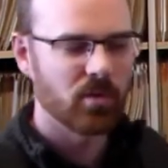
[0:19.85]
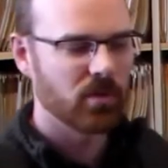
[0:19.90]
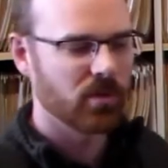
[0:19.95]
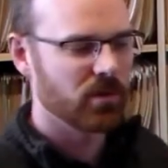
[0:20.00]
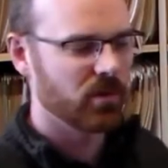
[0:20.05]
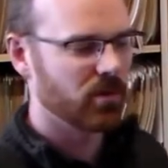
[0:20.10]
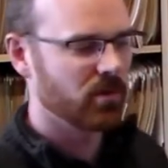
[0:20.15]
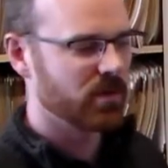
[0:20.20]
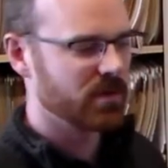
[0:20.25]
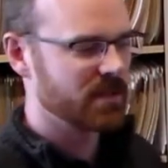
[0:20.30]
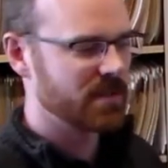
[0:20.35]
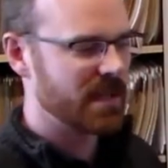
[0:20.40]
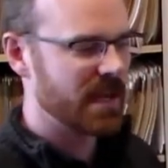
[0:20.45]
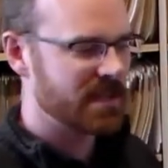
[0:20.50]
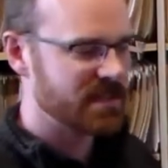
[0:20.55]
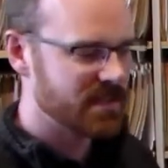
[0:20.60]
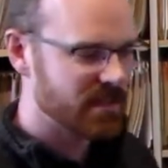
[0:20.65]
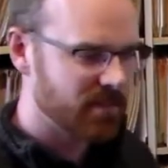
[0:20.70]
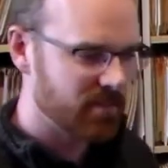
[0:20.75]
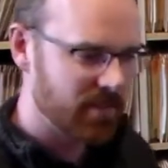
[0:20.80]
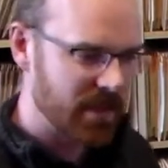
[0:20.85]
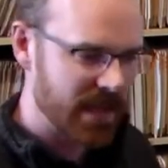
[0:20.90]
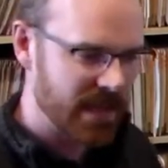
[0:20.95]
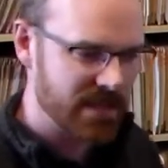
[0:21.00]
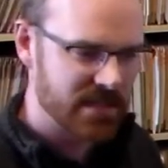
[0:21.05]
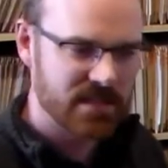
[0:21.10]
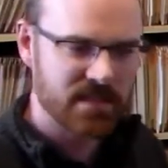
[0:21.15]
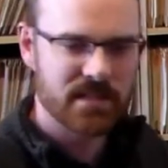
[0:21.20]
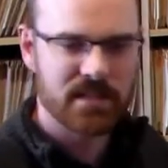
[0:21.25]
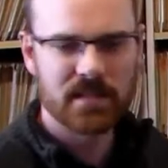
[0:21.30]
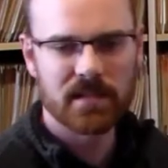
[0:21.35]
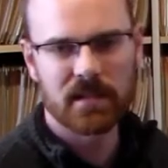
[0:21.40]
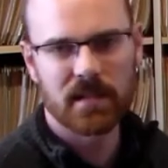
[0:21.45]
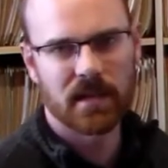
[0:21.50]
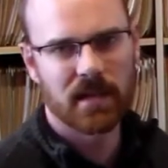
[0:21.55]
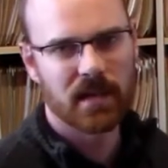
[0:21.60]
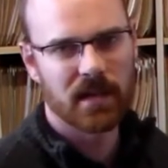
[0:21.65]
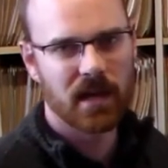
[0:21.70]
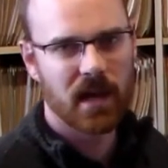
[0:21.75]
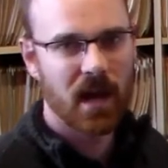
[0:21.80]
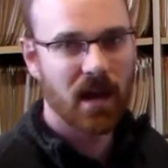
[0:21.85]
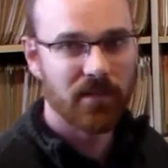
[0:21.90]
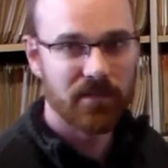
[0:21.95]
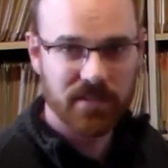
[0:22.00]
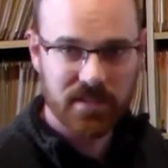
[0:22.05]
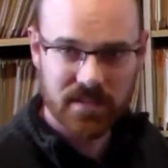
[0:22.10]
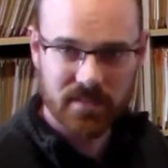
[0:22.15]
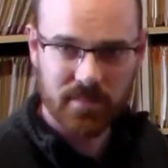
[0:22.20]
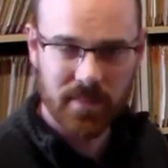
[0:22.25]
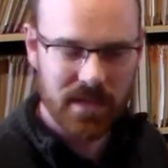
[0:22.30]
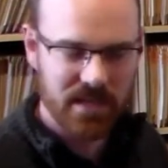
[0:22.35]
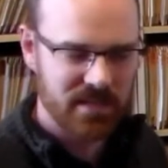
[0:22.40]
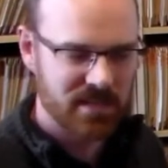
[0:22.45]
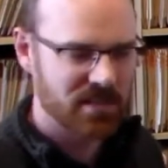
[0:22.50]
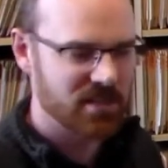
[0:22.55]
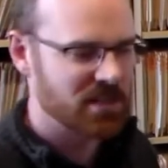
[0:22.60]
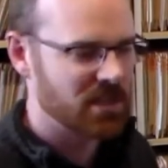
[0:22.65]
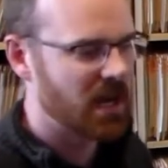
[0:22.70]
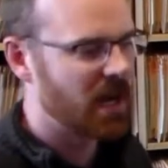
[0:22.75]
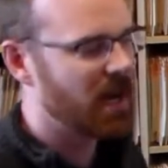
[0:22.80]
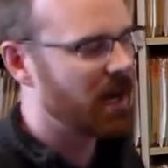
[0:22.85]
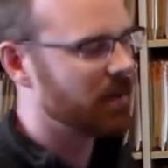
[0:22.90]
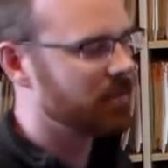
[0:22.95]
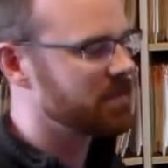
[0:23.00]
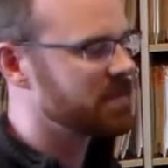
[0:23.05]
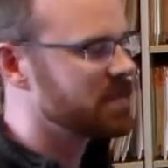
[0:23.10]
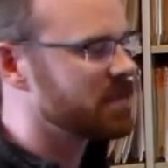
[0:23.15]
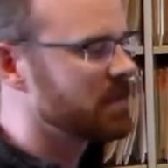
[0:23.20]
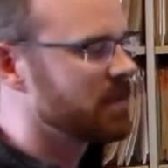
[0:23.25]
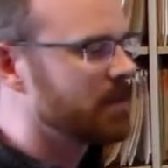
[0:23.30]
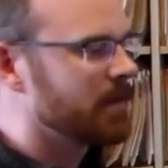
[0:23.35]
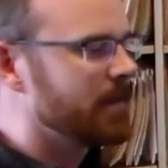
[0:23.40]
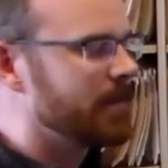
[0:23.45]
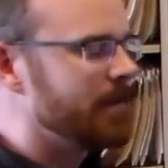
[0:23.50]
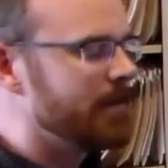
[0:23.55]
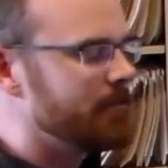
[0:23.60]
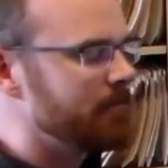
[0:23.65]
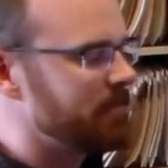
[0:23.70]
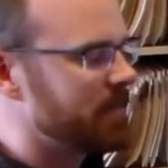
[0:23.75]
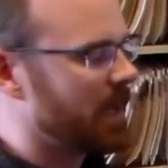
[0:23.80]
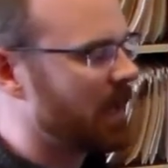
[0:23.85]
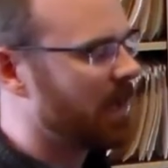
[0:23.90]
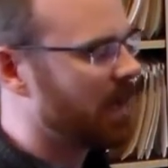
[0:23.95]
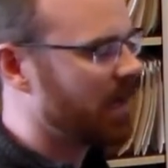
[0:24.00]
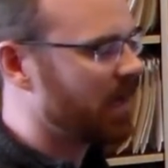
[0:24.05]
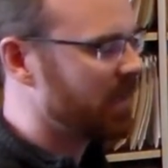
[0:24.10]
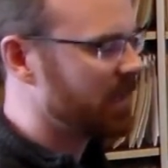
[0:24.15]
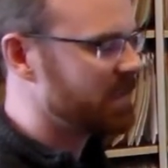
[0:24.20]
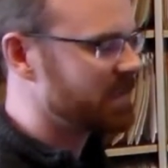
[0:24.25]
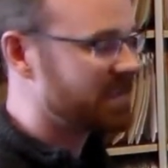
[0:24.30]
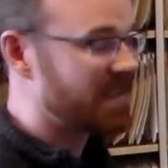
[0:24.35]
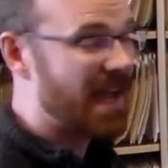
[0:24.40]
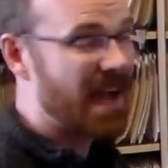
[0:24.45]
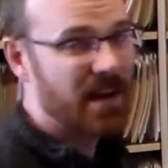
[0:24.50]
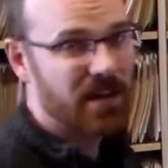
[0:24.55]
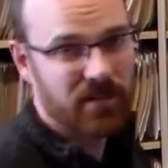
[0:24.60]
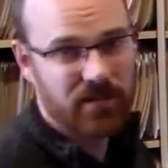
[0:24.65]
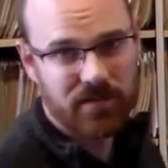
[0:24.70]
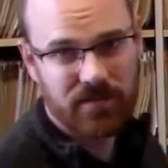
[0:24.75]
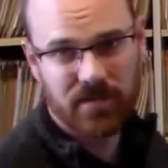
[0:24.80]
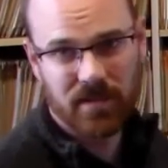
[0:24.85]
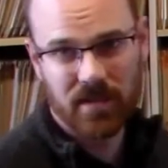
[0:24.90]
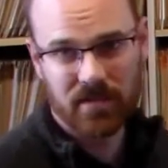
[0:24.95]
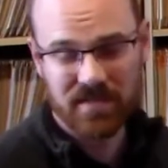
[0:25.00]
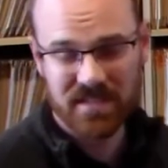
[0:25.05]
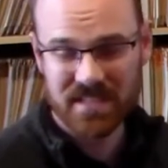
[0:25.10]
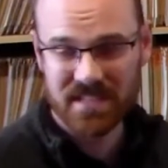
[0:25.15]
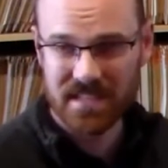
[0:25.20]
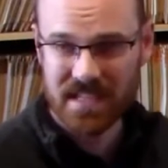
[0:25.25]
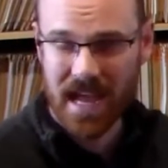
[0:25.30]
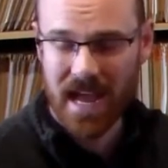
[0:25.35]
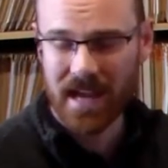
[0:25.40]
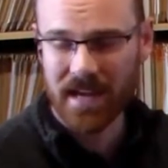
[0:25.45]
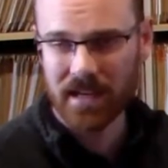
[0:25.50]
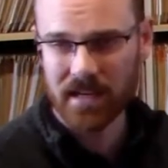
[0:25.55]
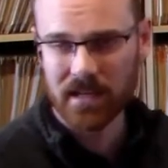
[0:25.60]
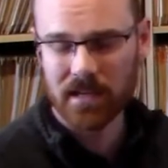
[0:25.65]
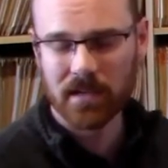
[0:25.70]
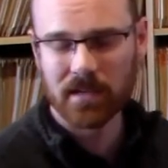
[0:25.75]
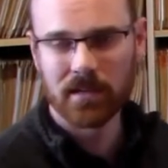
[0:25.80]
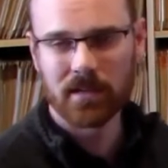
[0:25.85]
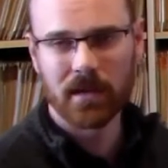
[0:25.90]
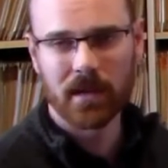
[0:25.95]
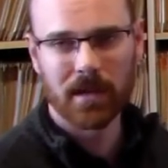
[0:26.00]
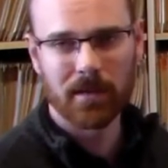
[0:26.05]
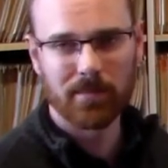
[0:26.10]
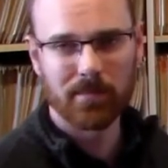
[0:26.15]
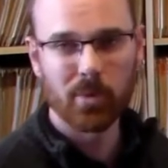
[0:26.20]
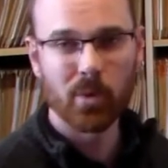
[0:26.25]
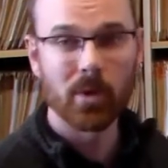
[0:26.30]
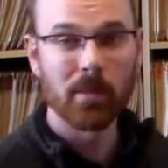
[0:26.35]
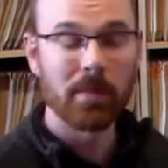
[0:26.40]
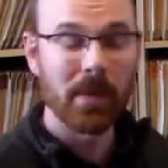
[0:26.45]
or desk-based, office-based jobs is that of static, poor